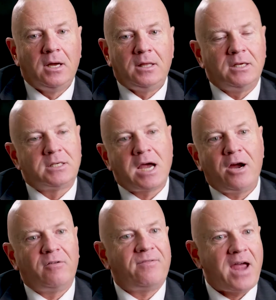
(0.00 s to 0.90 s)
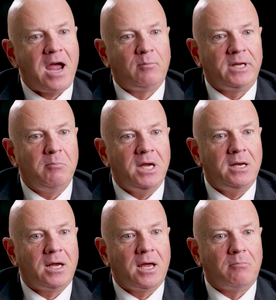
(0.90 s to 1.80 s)
the entire family
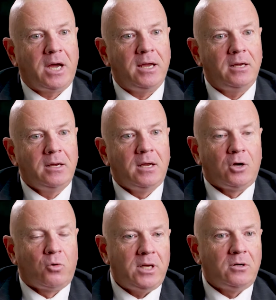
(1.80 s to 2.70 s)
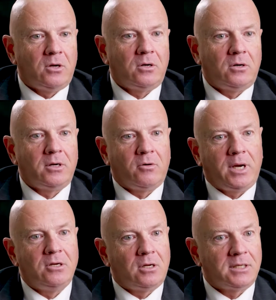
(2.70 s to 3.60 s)
meeting at my great nono and
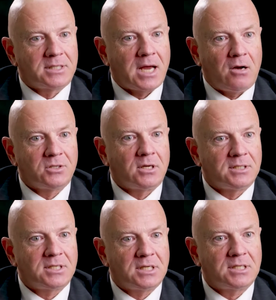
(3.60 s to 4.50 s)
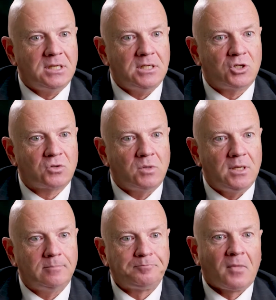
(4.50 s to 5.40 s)
great nona's house on 16th Street